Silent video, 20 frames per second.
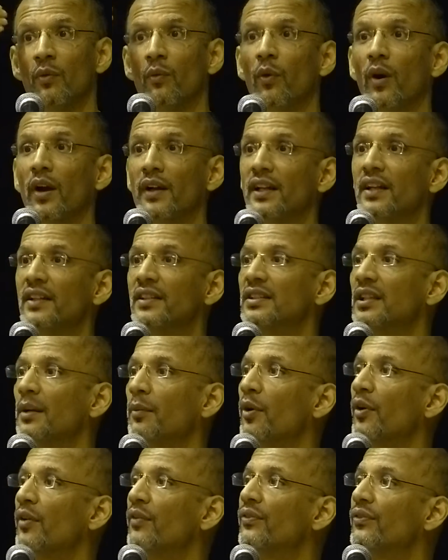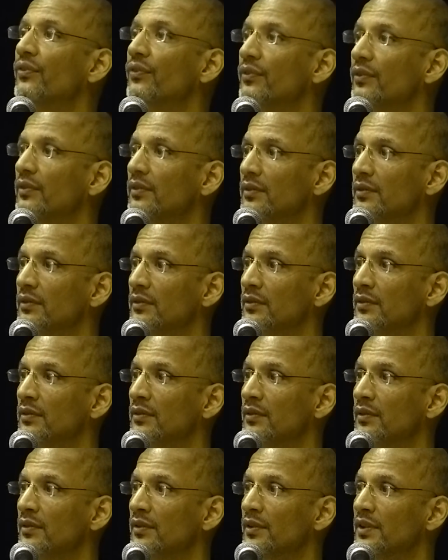What are some of
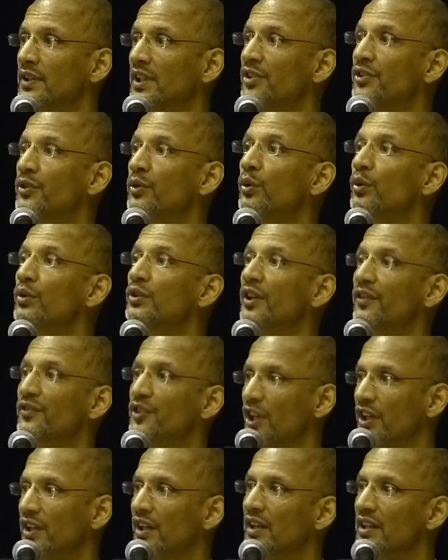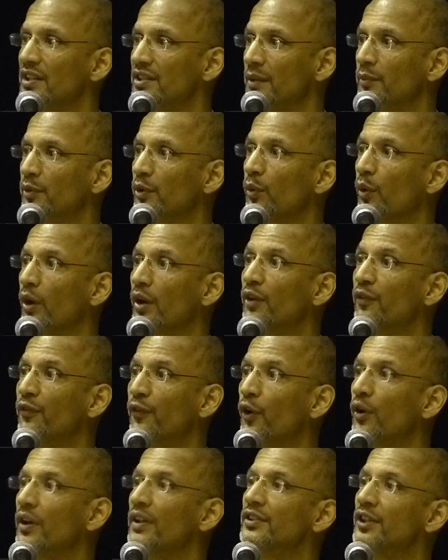the schools of journalism? You want to
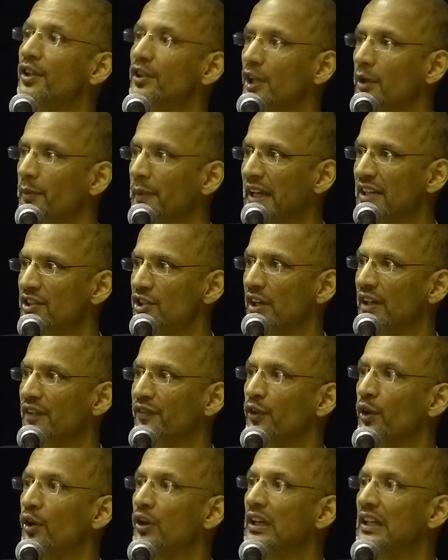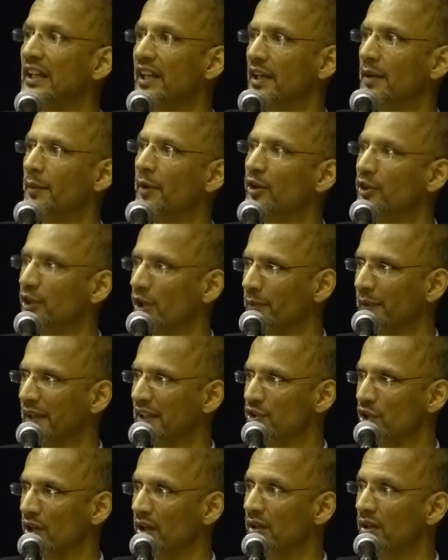focus on your major if you're clear about your
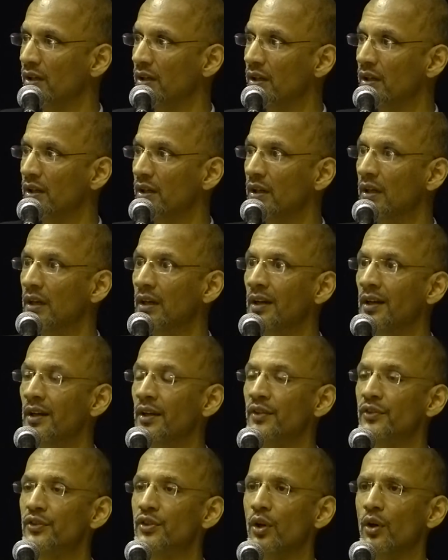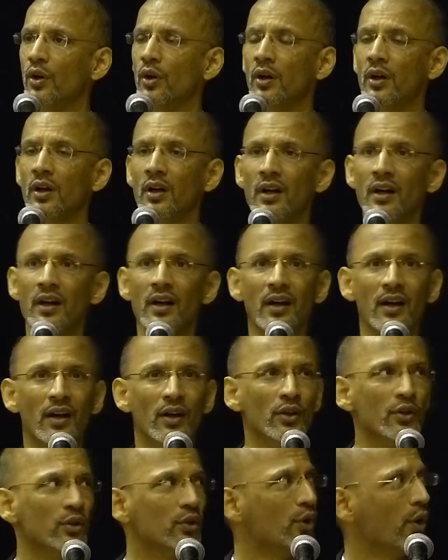major. So
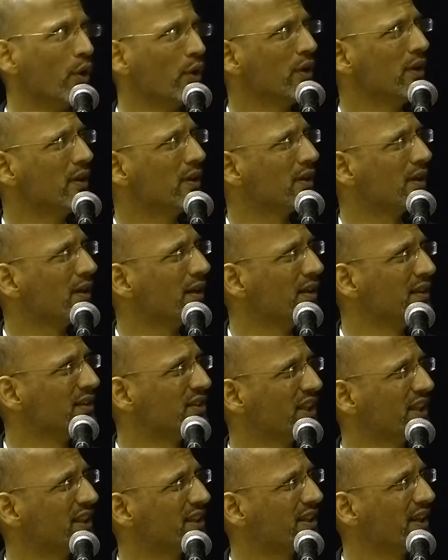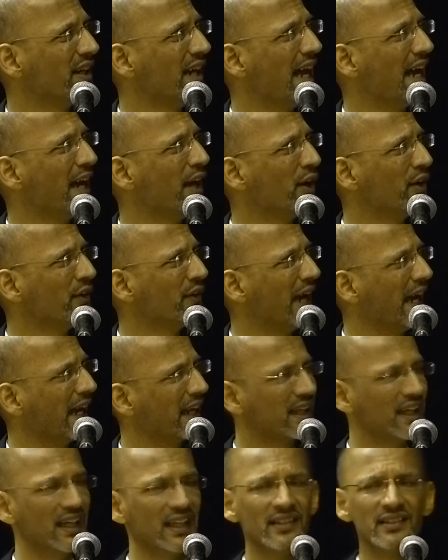don't just rely on
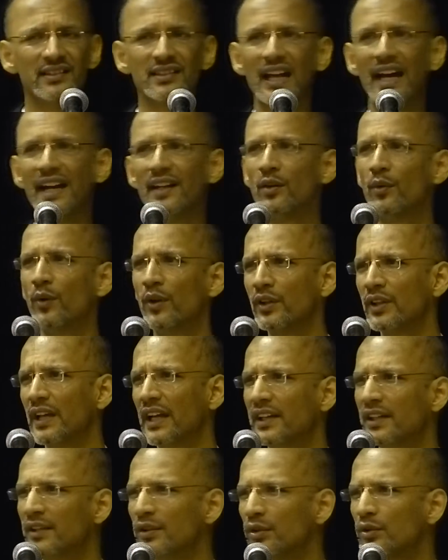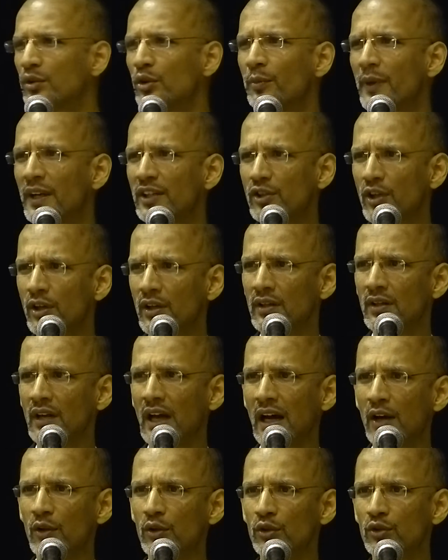rankings. I don't want to get into too much on
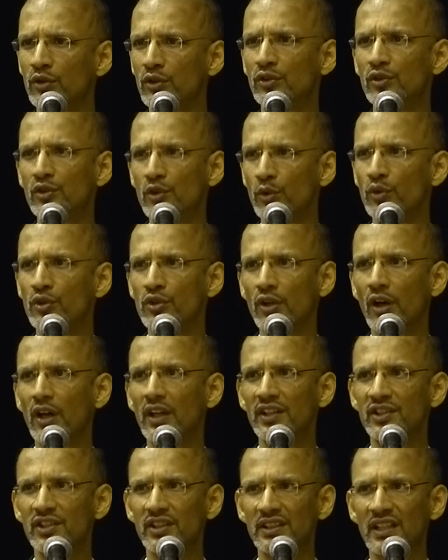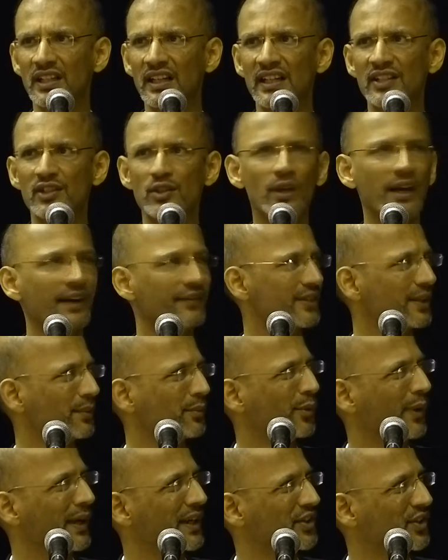how to choose colleges unless you have
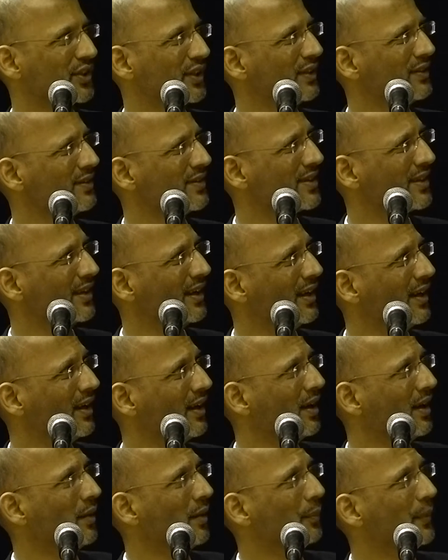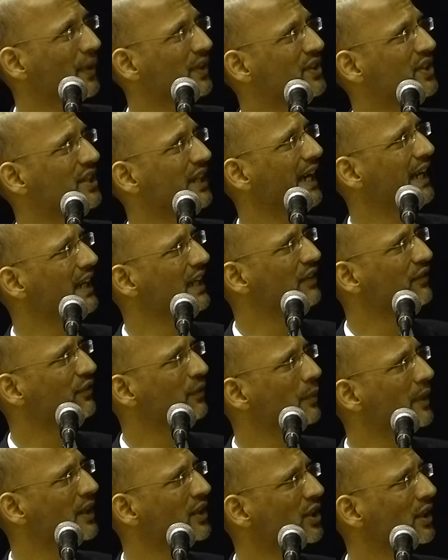some questions. But share
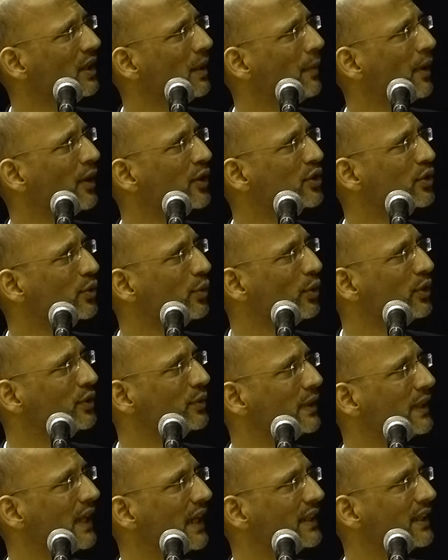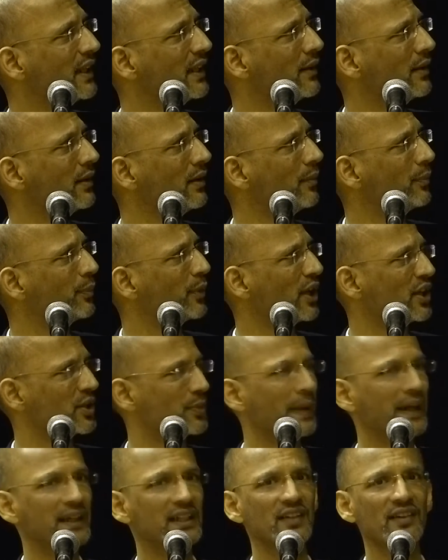information about schools with other
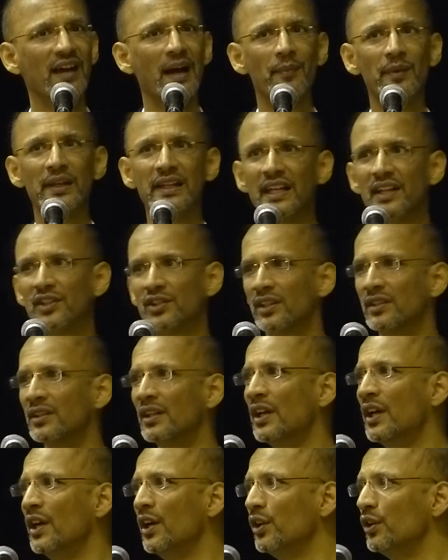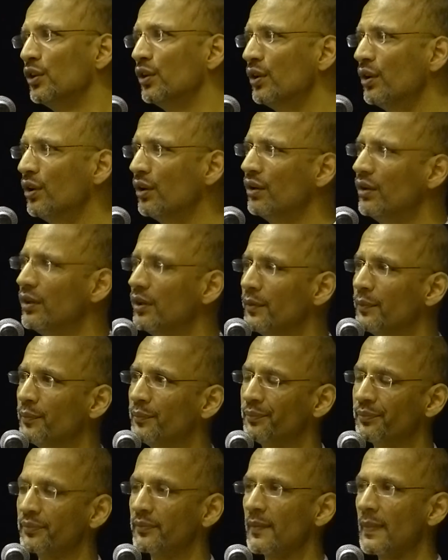prospective applications. You know,
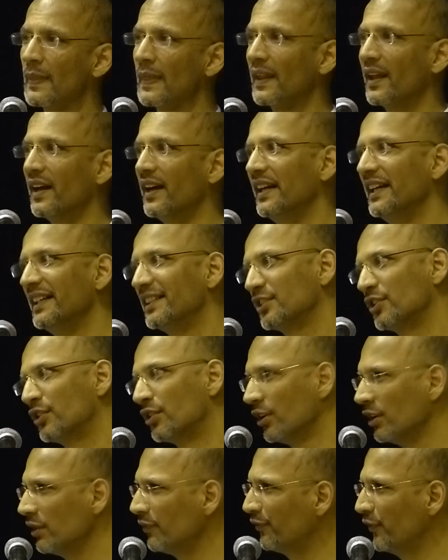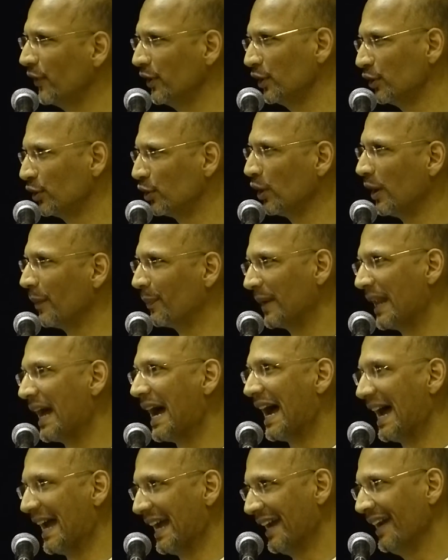it's good for you to
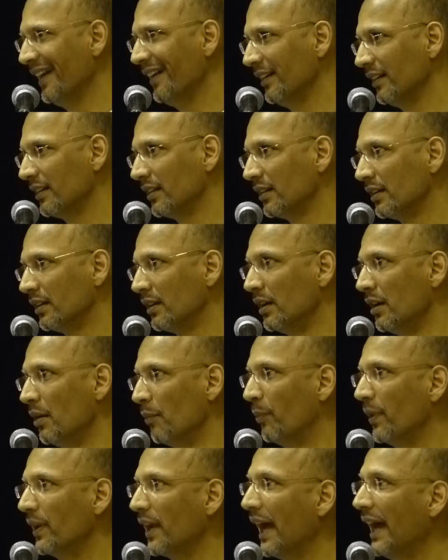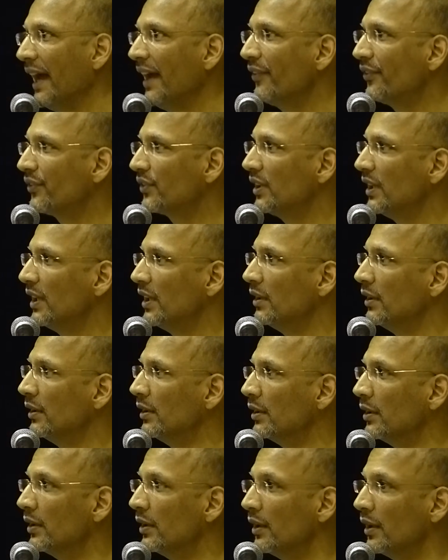apply, but I have
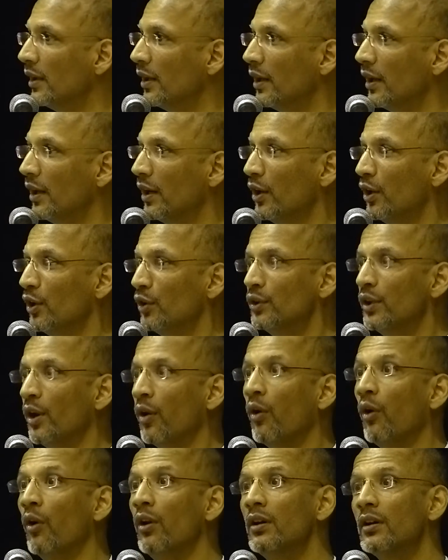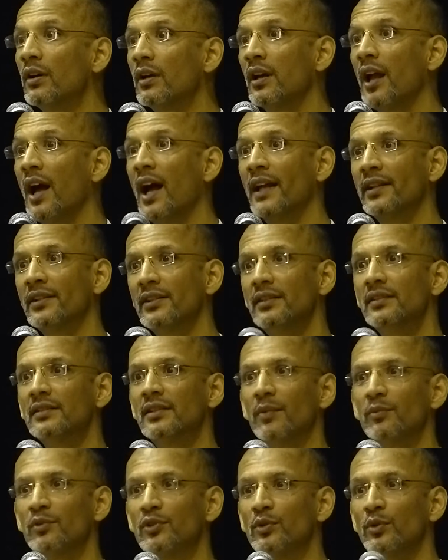seen the whole class in
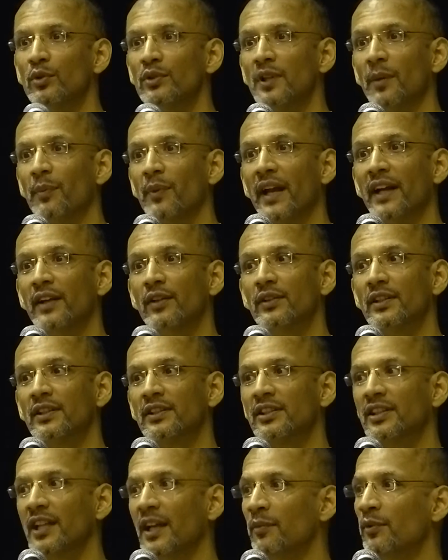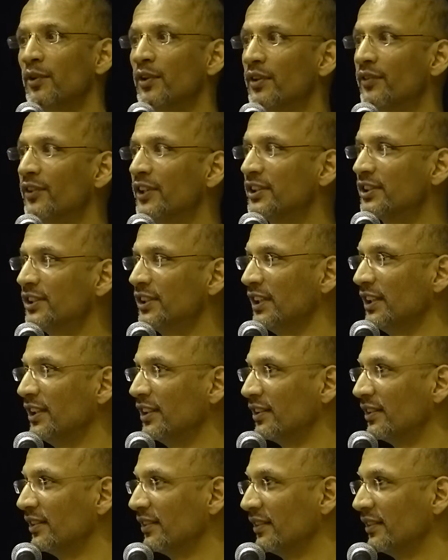some schools apply to the same university.